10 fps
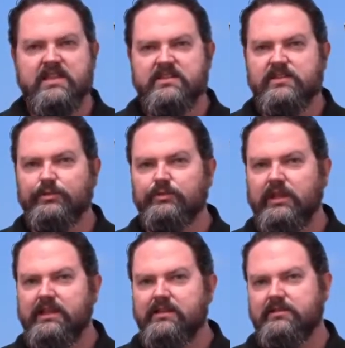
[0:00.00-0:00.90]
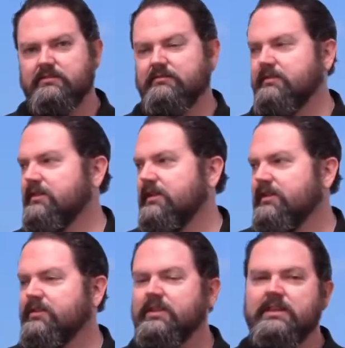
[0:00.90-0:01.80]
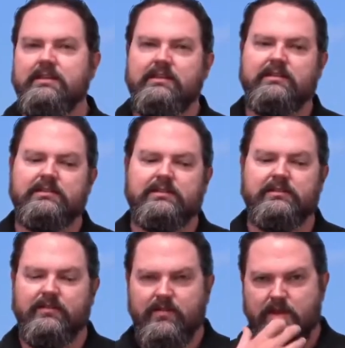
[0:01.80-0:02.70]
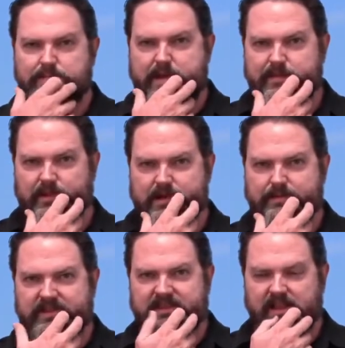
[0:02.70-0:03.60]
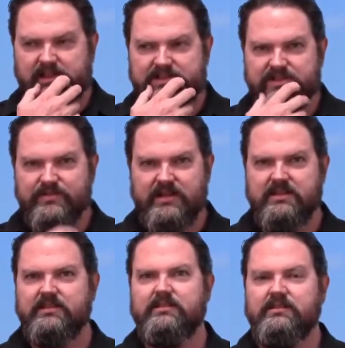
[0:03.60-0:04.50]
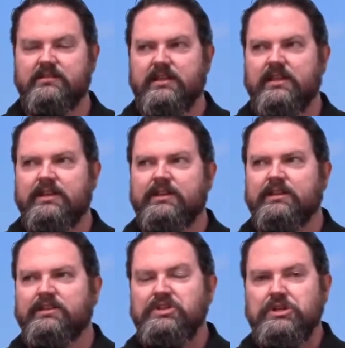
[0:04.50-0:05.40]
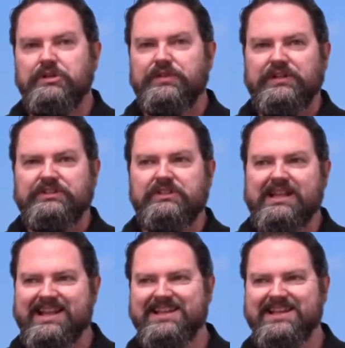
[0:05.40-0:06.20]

So like the uh, you know Babylonian mythology, right? The universe is,